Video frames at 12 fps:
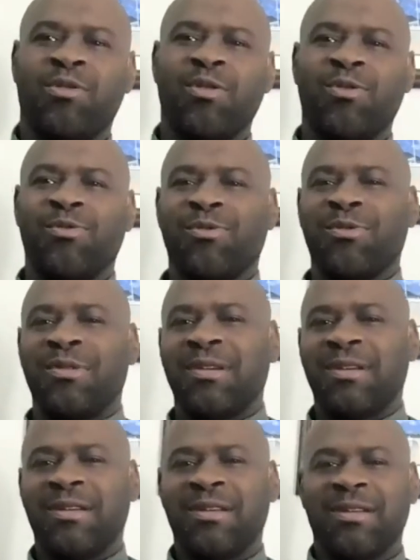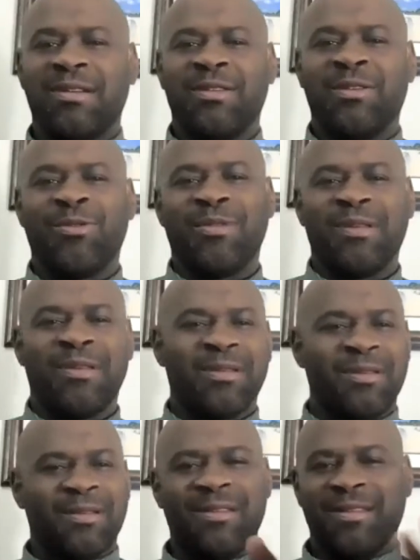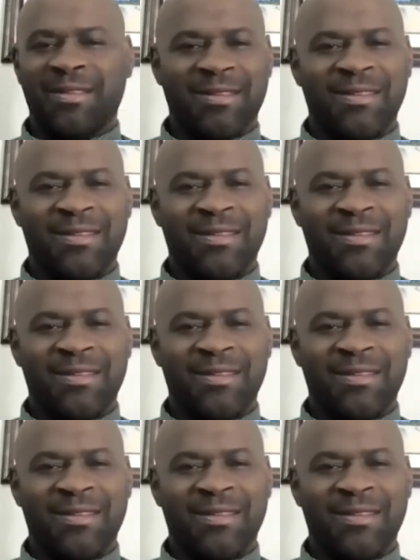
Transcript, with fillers: You sorry, cool. my girl. Sorry, my my girl's in the